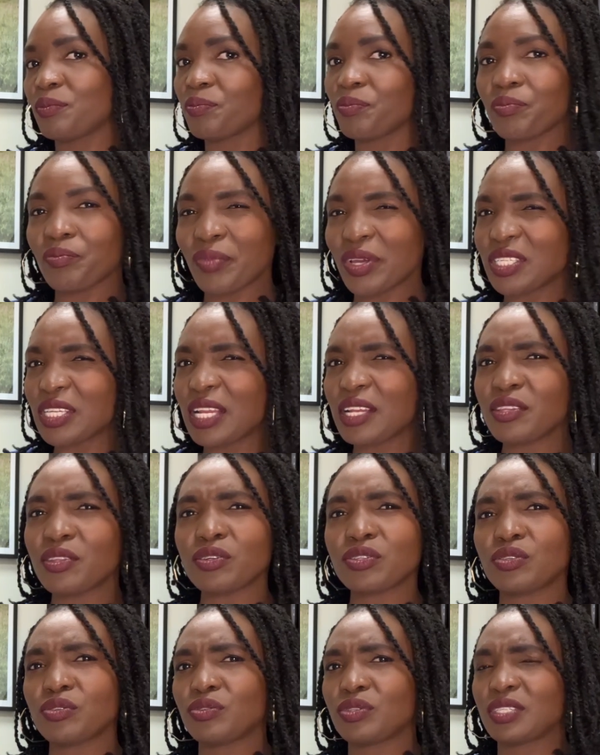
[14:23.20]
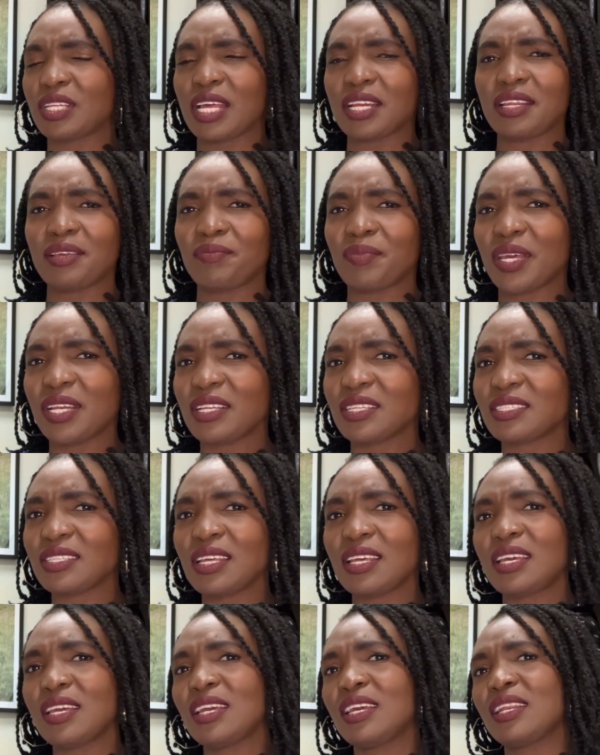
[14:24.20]
majorly those who study
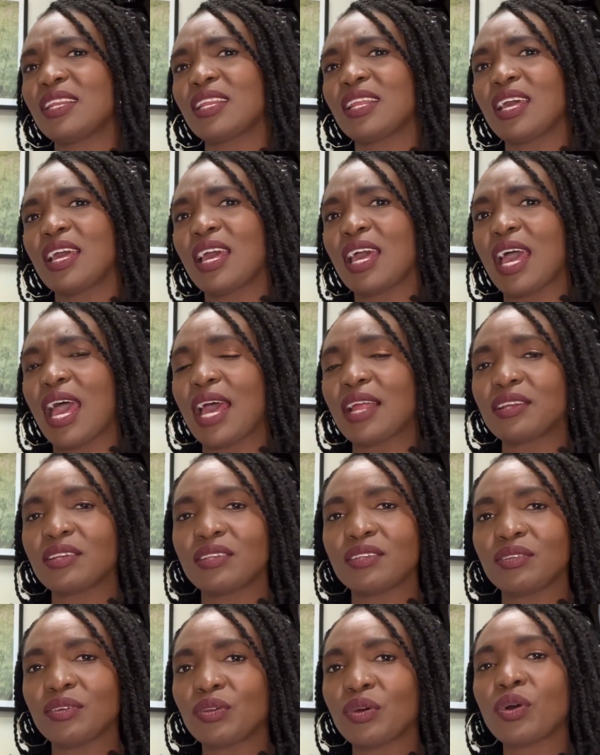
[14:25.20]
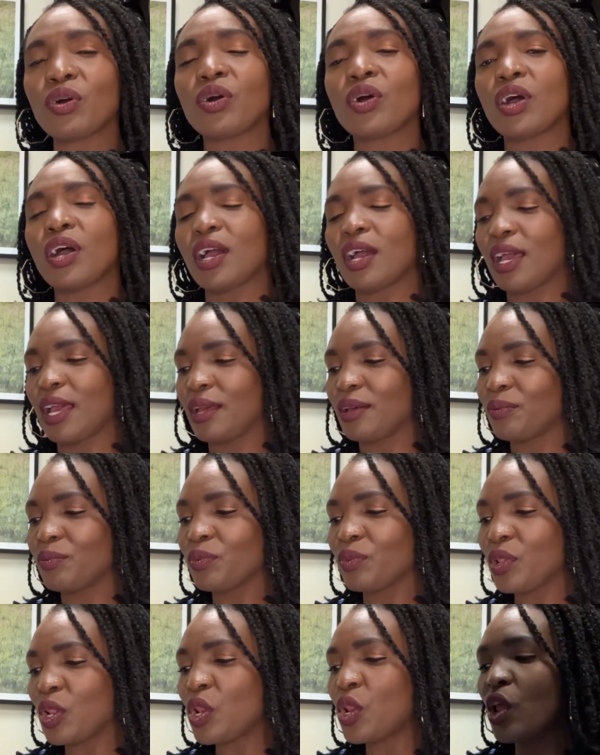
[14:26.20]
medicine and, you know,
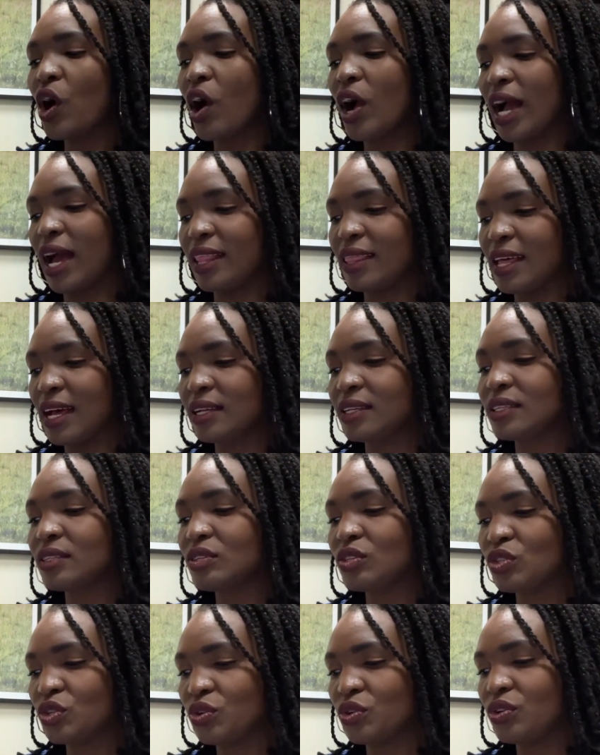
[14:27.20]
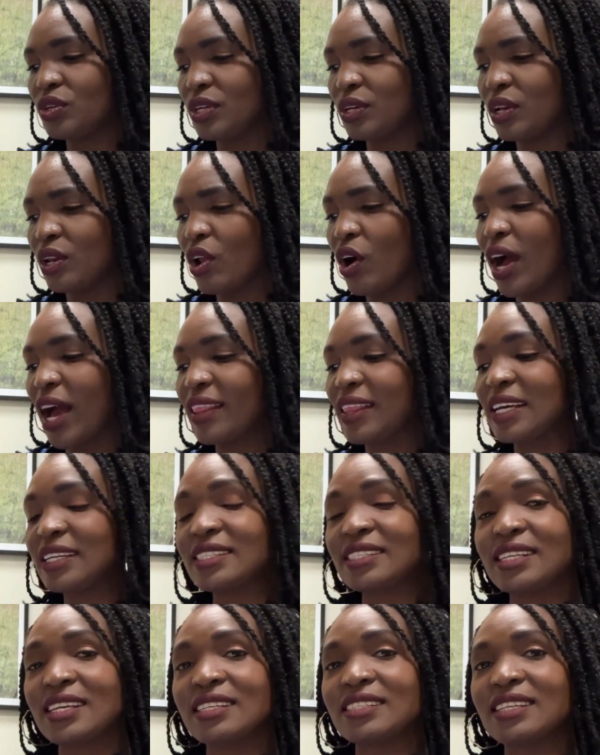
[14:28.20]
longer than
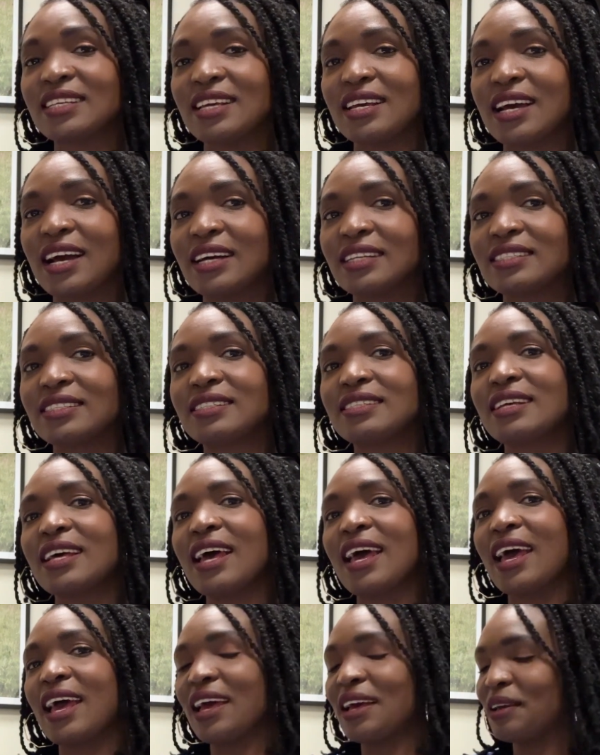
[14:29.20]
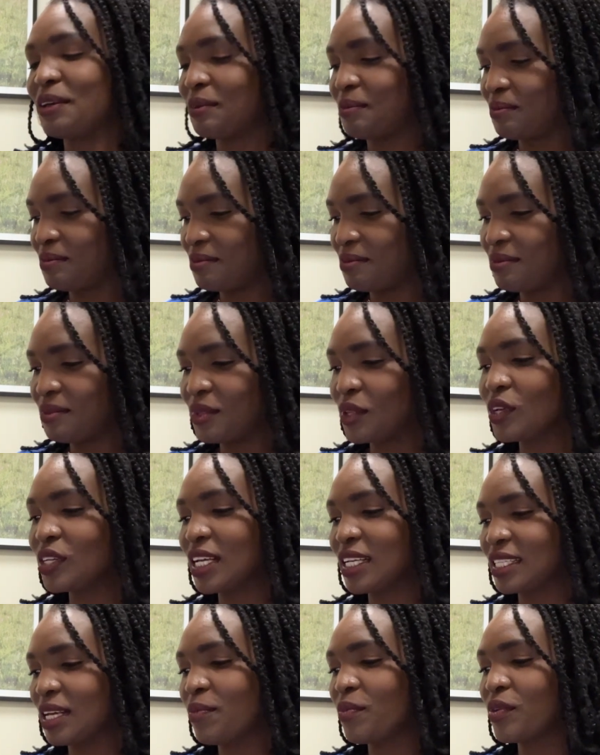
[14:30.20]
6 years. Those are
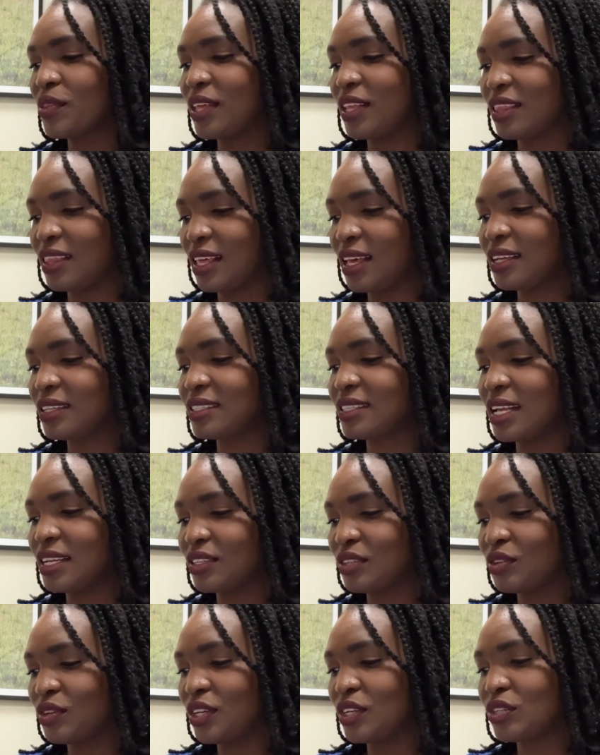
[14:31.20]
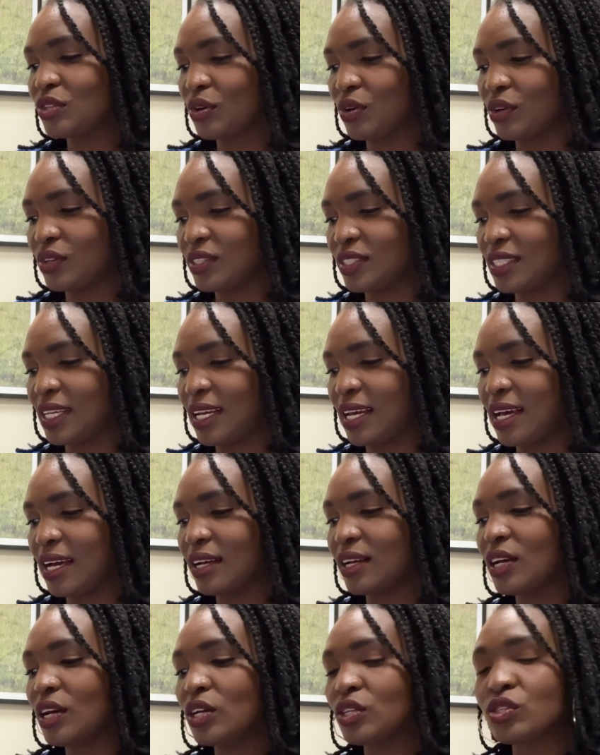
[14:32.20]
some of the things that you need to consider.
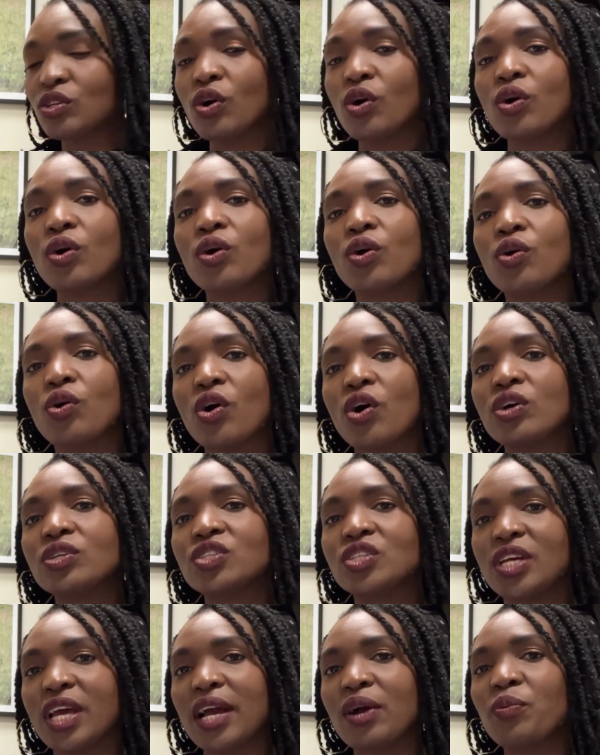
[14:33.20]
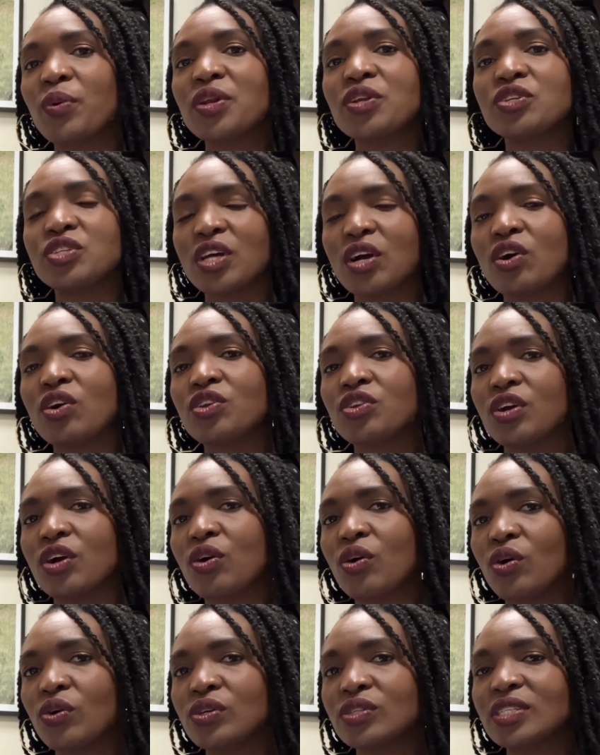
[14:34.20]
So go check. When you check on your
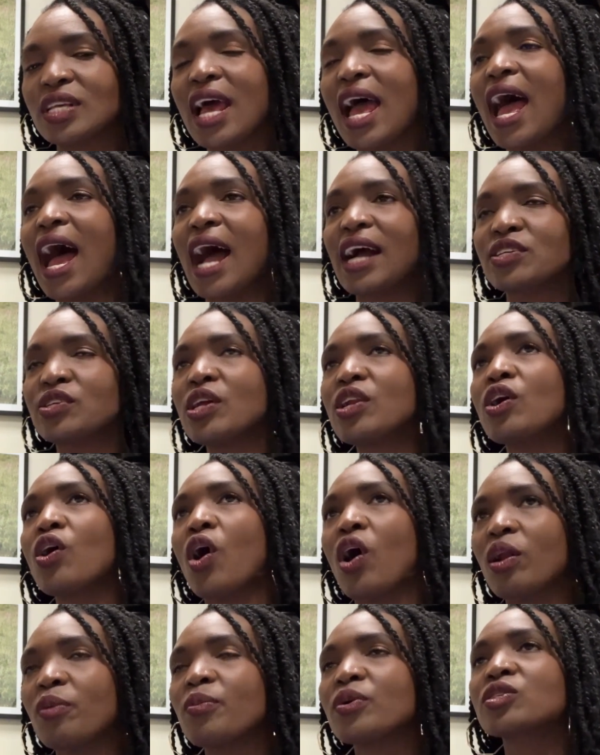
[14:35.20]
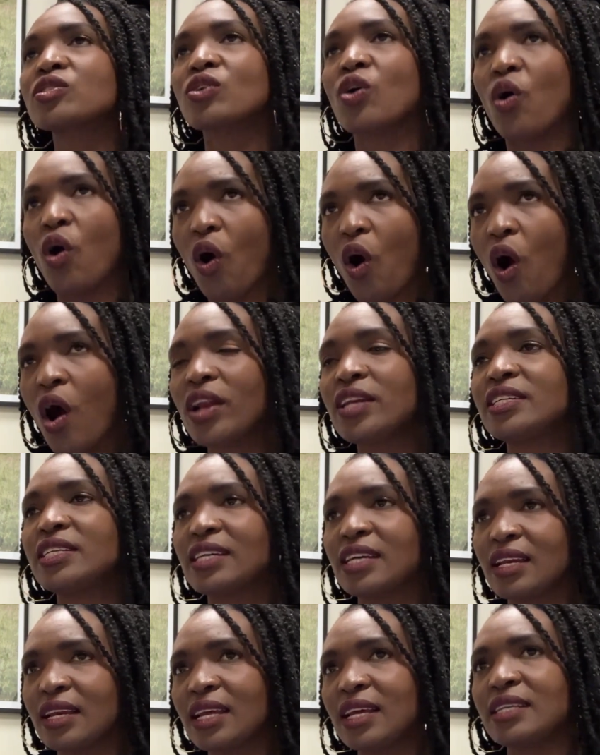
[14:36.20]
course, actually almost all
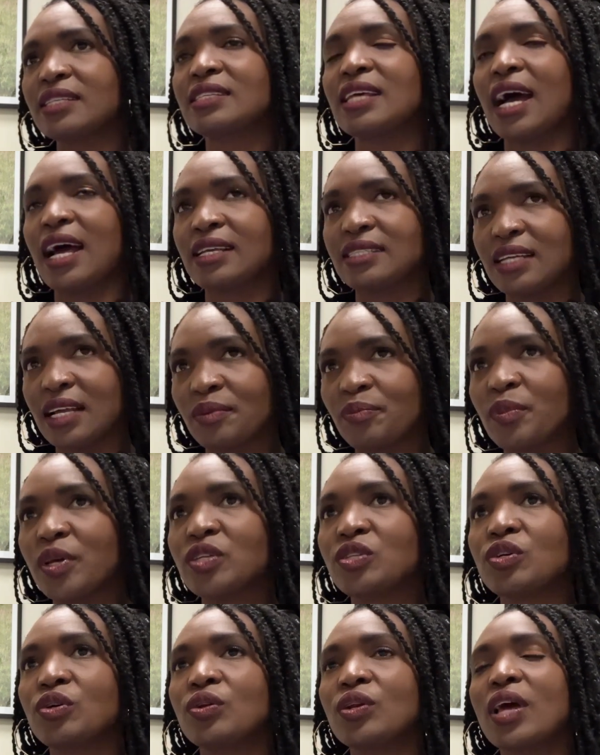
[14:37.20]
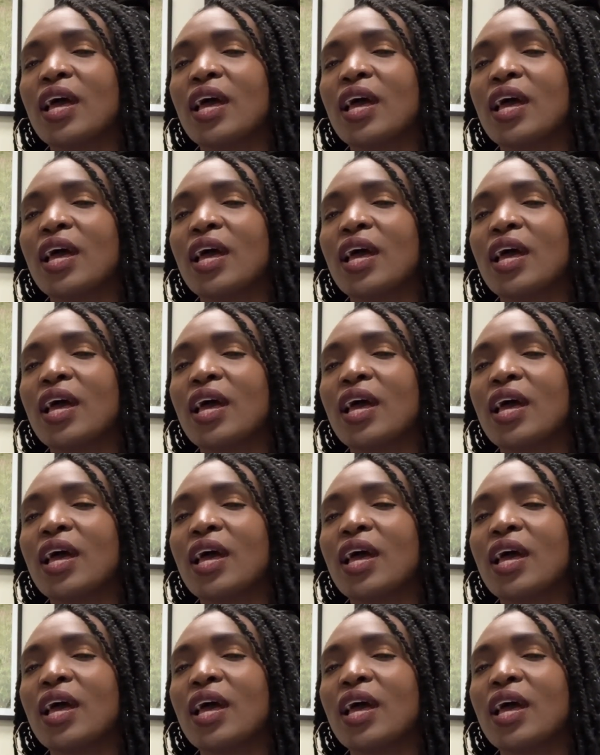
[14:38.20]
degrees, as I'd mentioned,